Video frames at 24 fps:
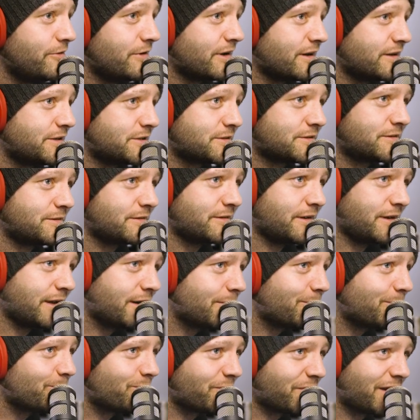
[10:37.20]
Nigel.
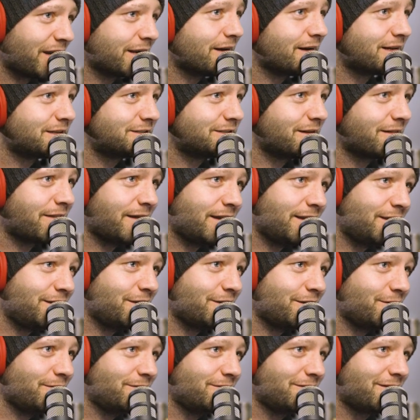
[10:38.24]
Yeah, I got you. Thank
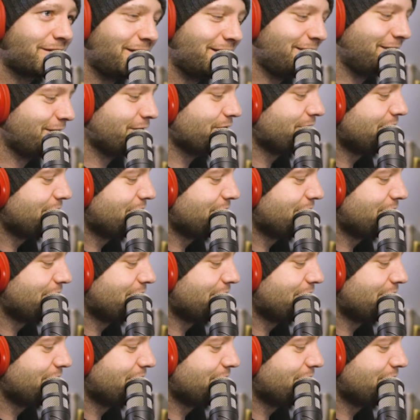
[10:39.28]
you. Thank you.